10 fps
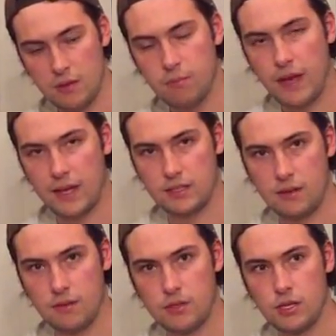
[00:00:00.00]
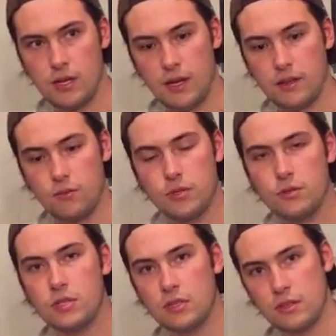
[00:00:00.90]
the impact damage, and they're
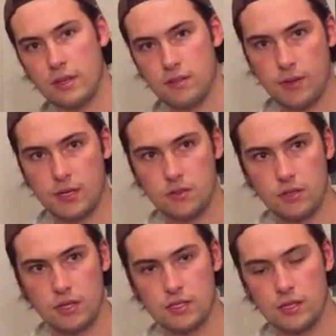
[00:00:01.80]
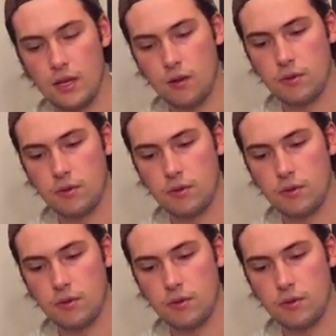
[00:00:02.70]
reducing their damage by doing this.